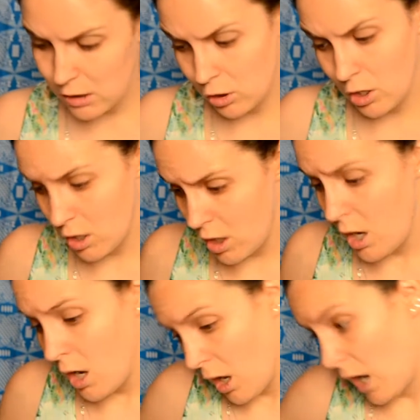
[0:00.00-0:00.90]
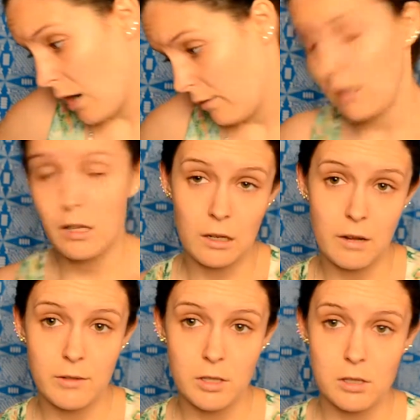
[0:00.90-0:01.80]
so I really
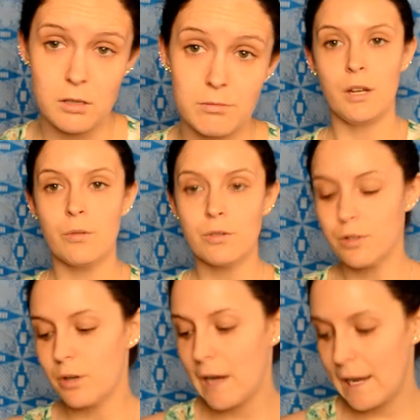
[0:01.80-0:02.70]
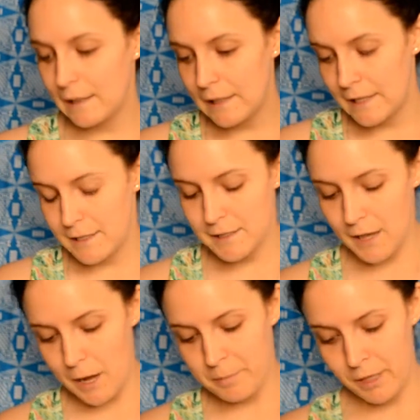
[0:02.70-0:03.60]
love it. And also at Clicks,
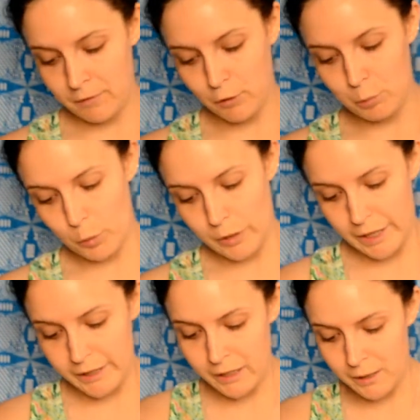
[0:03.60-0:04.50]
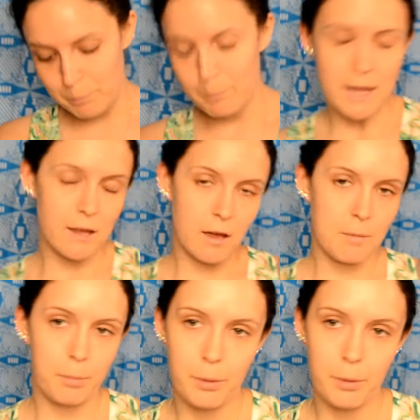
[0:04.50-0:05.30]
if you bought any makeup